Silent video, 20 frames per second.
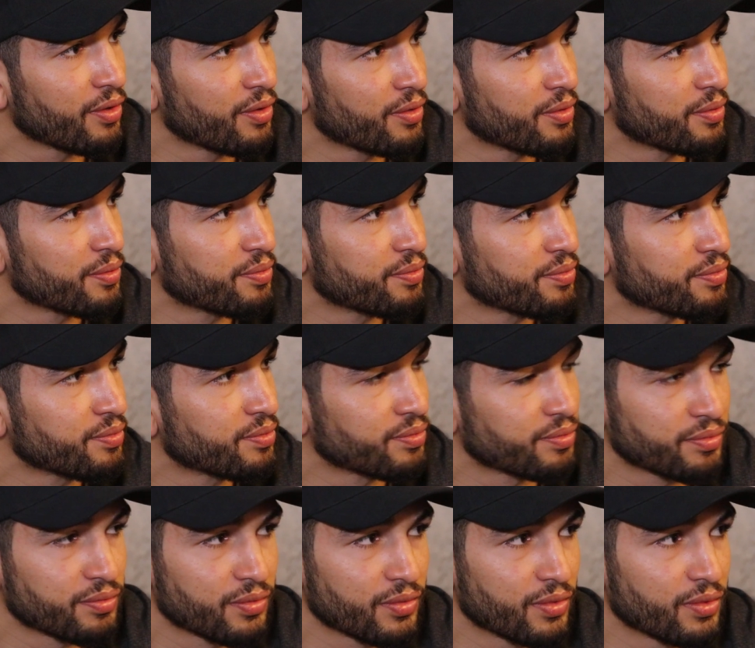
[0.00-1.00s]
come big.
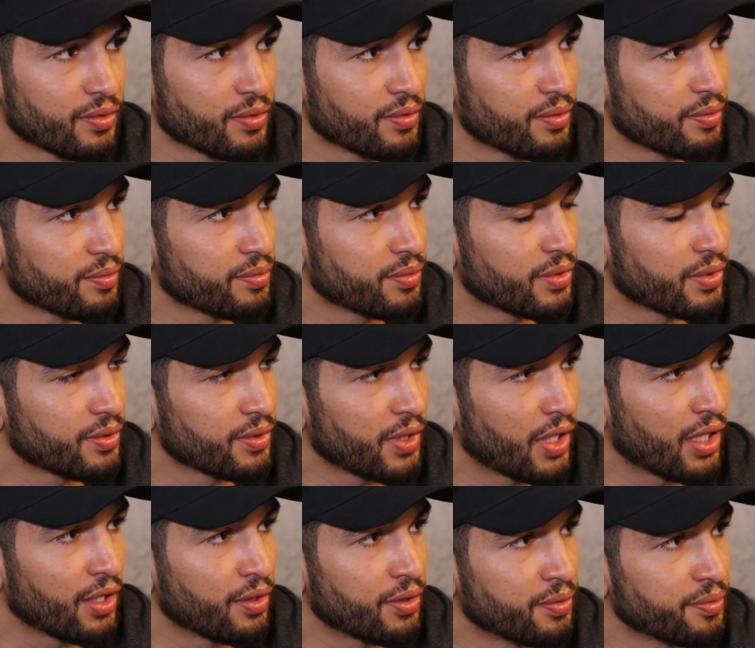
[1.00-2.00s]

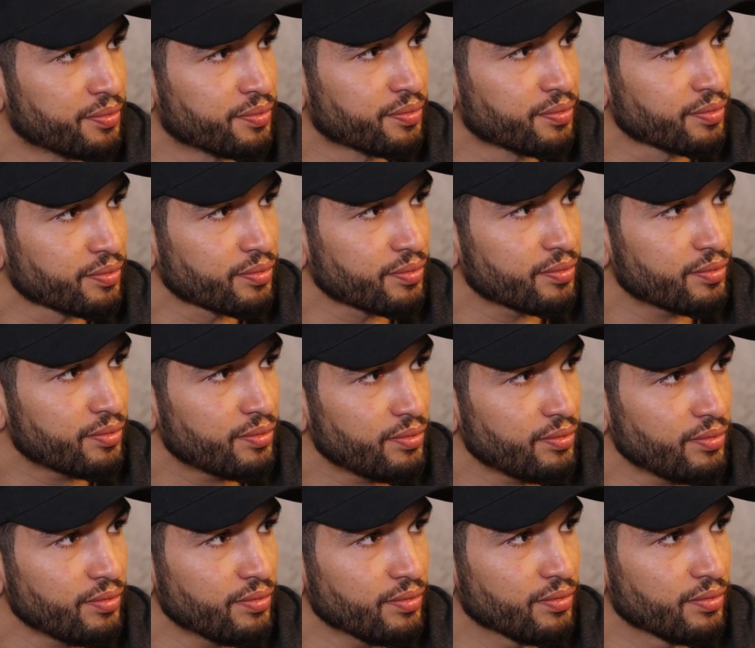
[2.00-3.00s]
What did you actually do
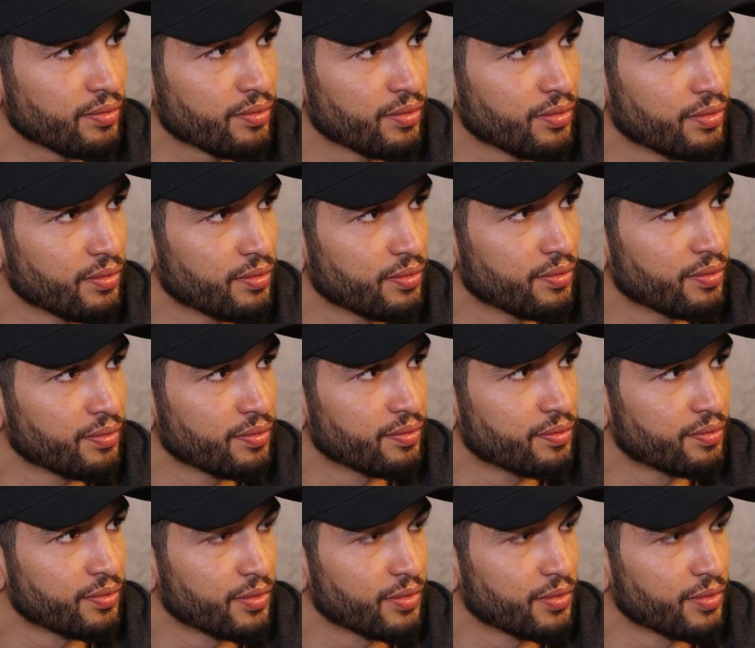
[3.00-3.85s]
on the side?